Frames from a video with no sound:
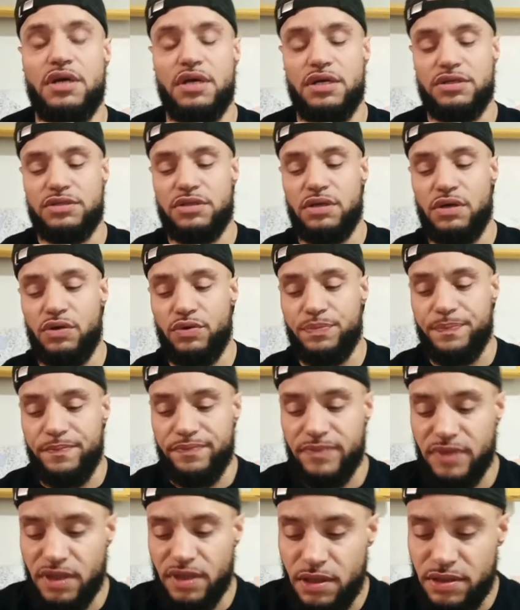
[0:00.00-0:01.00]
So
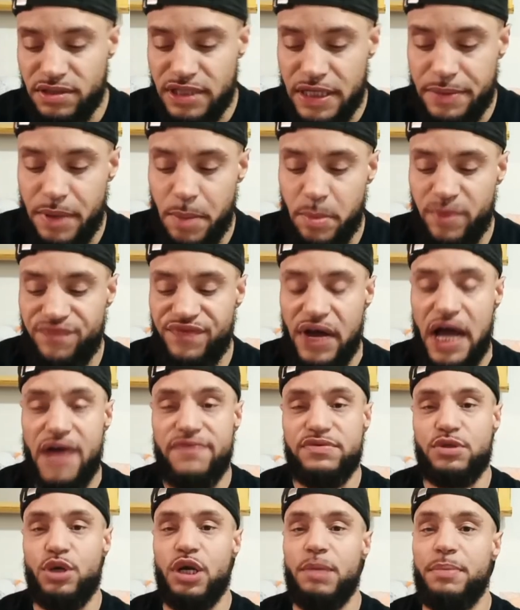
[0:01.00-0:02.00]
tip number five
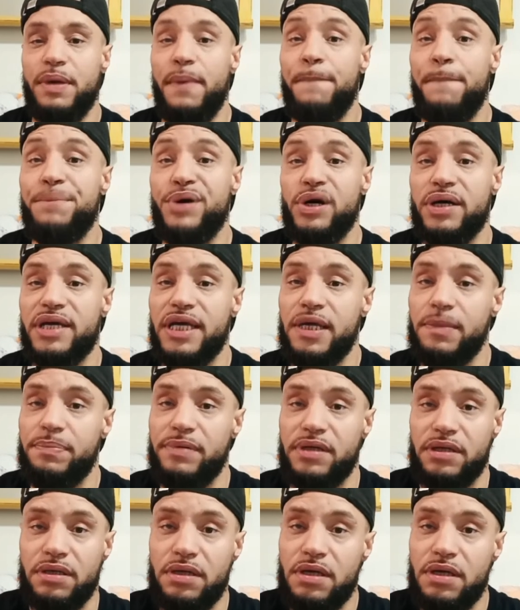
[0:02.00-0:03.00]
is going to be
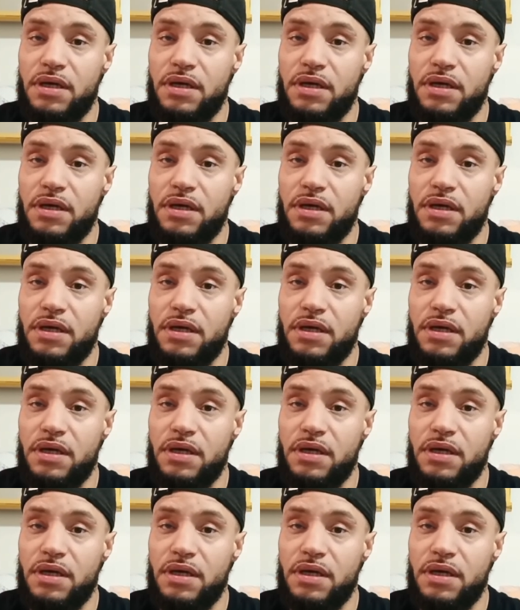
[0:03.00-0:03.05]
bookkeeping.